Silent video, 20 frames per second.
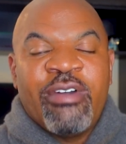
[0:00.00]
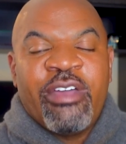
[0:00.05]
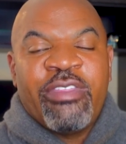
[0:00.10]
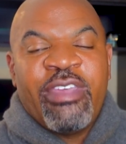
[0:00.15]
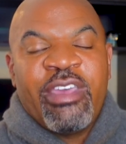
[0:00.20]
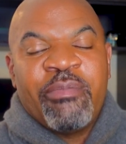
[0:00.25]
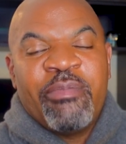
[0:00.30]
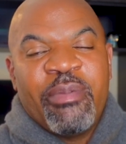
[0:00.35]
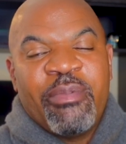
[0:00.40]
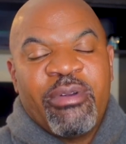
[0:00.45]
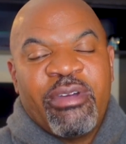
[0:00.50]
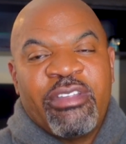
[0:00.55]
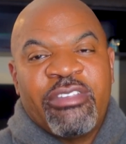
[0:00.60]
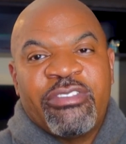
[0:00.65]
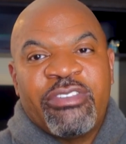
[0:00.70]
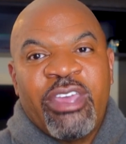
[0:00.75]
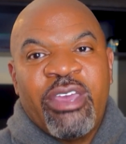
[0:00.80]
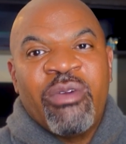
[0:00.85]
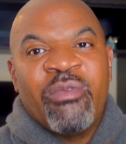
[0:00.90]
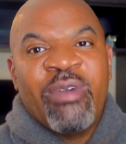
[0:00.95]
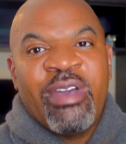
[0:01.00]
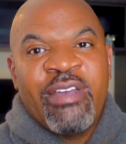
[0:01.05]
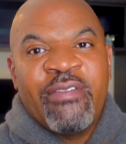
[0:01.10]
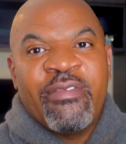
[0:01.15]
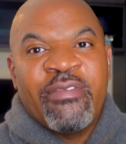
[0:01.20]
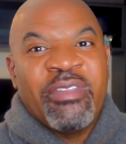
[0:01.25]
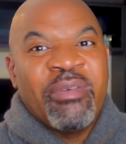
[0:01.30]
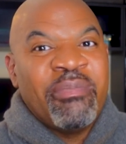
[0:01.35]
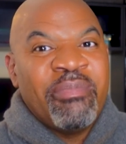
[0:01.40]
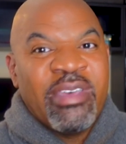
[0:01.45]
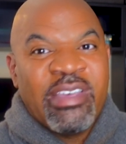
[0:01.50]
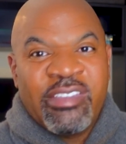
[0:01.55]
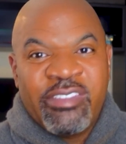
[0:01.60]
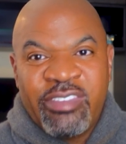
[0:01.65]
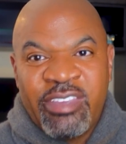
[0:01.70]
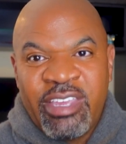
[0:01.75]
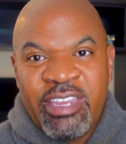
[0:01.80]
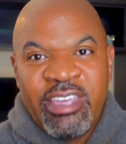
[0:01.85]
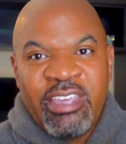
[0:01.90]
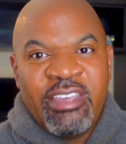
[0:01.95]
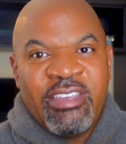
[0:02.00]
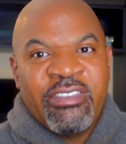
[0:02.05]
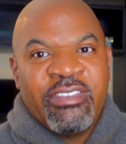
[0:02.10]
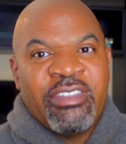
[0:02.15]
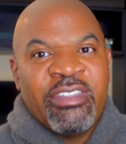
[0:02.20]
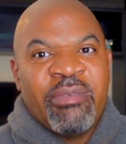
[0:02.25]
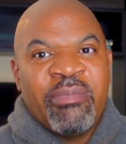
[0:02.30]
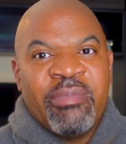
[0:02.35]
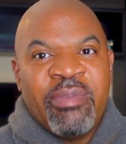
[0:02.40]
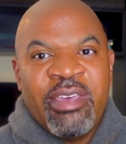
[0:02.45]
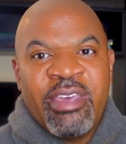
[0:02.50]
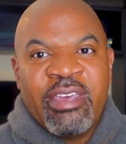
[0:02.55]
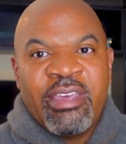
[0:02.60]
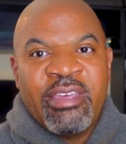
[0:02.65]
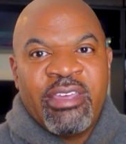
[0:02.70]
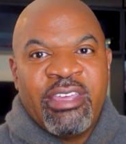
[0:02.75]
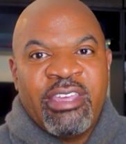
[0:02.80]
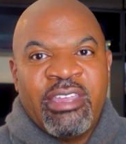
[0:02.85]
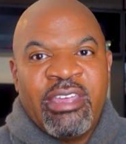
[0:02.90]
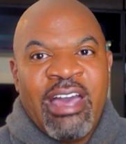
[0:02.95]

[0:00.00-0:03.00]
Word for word: I think people are going to stay away from the big cities and the big